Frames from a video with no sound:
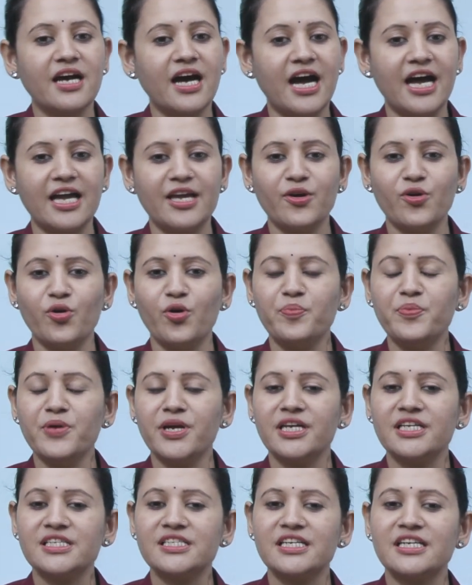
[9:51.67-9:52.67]
I hope you
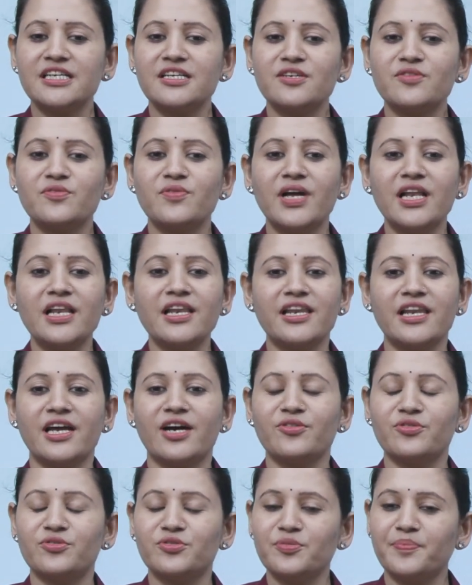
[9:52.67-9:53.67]
understand it well.
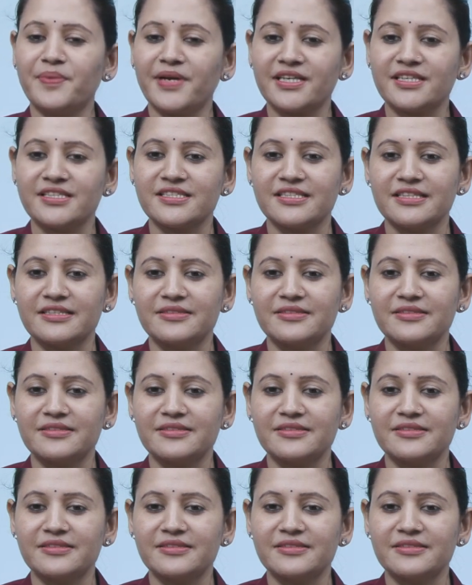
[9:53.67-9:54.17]
Now you have to practice